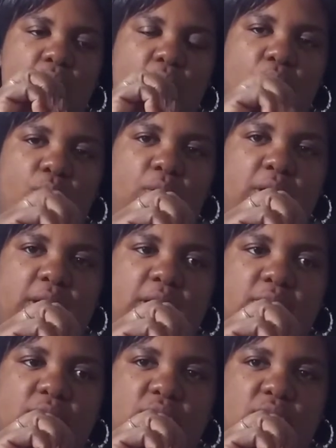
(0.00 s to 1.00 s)

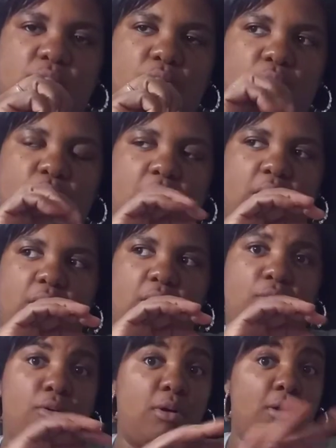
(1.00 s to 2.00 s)
was to
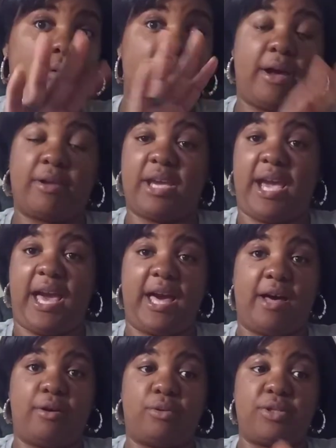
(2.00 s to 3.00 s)
go around your
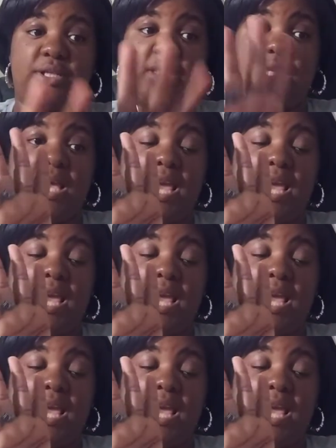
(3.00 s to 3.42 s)
house